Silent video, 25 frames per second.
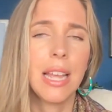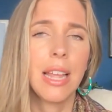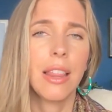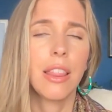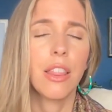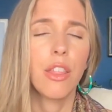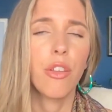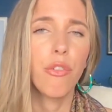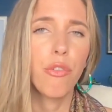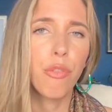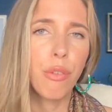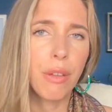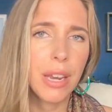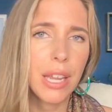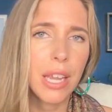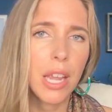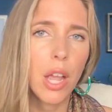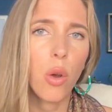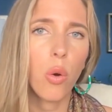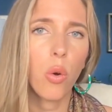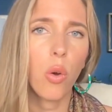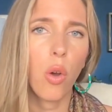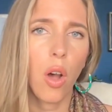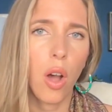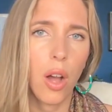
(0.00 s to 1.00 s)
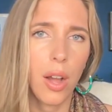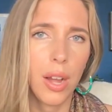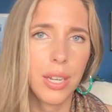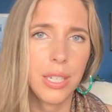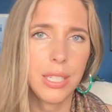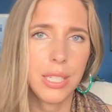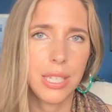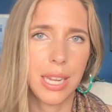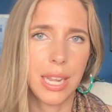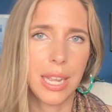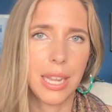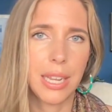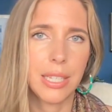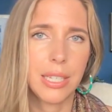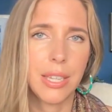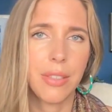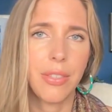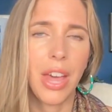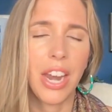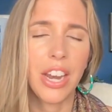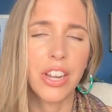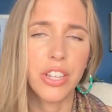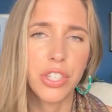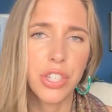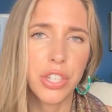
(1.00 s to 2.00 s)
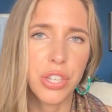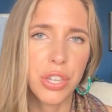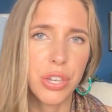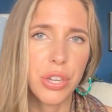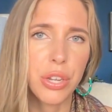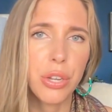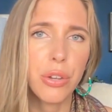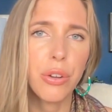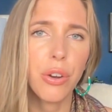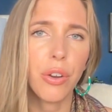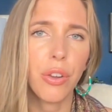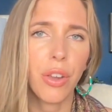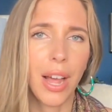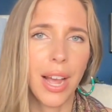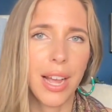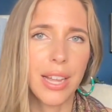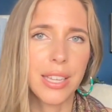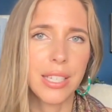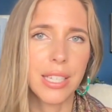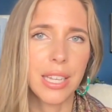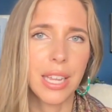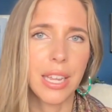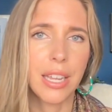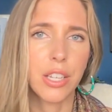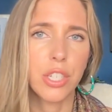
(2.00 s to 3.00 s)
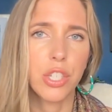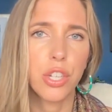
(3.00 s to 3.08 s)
the video content that it's utilizing